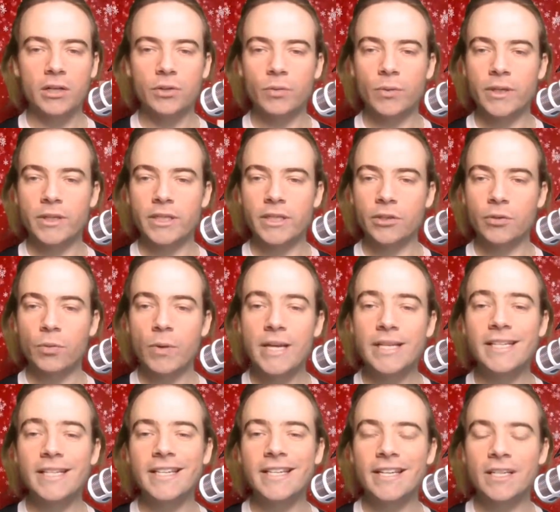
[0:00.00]

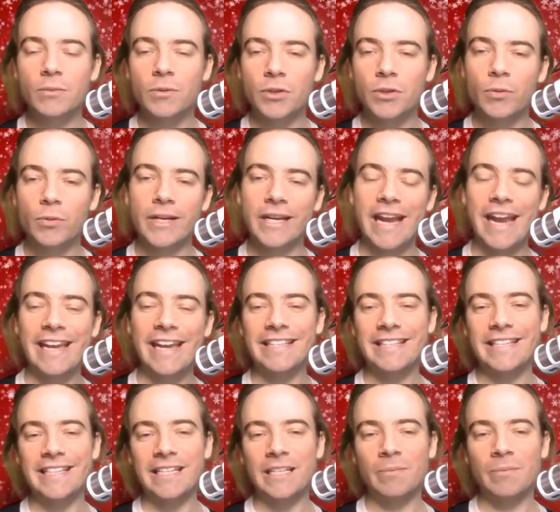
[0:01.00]
2020 as well as
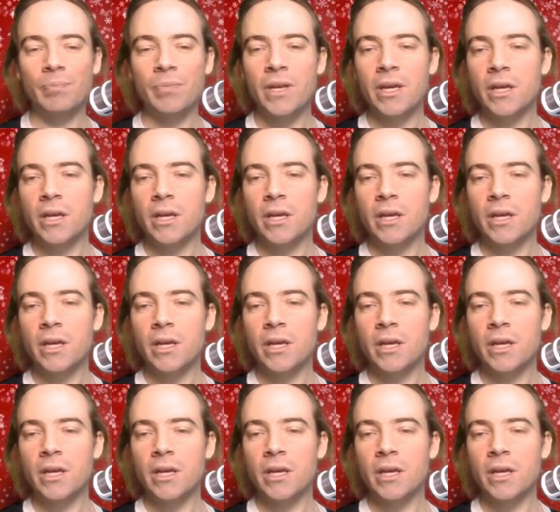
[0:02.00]
2018.